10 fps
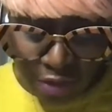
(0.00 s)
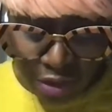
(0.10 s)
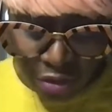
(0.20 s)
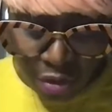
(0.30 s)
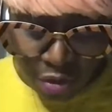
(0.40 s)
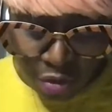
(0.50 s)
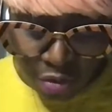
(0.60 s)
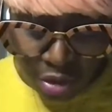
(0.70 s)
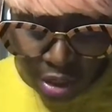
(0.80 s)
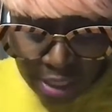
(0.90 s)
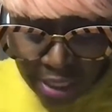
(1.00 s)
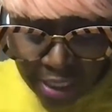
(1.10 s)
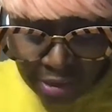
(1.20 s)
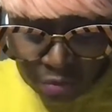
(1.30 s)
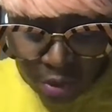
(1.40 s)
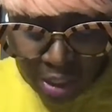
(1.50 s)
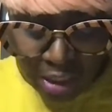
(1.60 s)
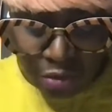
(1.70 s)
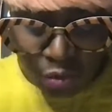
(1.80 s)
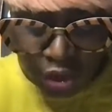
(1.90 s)
achieve this goal,
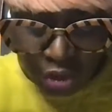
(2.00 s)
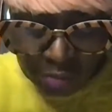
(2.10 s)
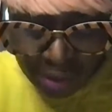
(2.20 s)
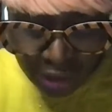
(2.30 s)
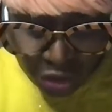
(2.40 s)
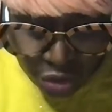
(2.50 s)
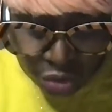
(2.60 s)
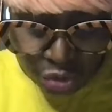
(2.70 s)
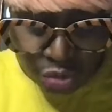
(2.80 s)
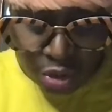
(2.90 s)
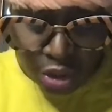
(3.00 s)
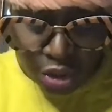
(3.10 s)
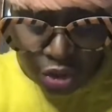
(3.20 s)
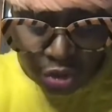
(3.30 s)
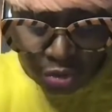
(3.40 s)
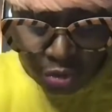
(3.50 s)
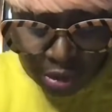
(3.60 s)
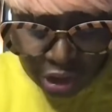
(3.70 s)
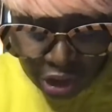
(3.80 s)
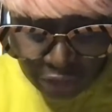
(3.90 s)
as well as what you must do
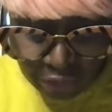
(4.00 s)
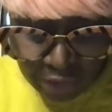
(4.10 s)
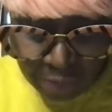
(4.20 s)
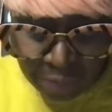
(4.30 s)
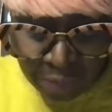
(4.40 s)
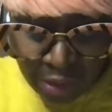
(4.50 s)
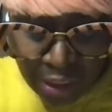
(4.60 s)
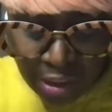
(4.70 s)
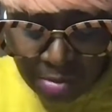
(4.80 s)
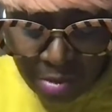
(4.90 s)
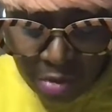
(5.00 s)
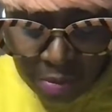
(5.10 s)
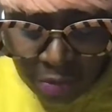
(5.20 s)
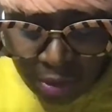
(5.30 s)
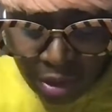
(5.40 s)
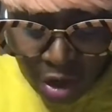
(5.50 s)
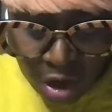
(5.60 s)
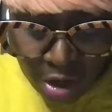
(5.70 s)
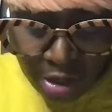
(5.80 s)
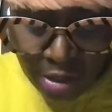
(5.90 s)
to achieve it. It's a moment
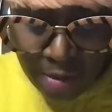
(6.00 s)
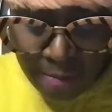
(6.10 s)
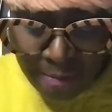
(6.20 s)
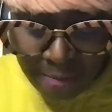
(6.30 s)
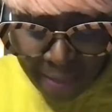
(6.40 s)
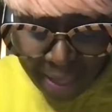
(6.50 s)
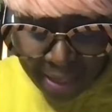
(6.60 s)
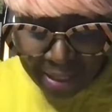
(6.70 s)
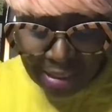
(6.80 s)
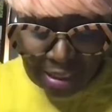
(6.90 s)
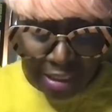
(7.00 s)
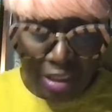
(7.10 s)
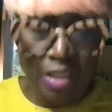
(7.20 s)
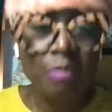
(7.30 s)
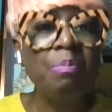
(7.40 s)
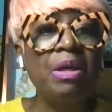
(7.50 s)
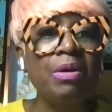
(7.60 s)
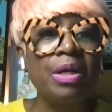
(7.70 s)
when heart, mind, and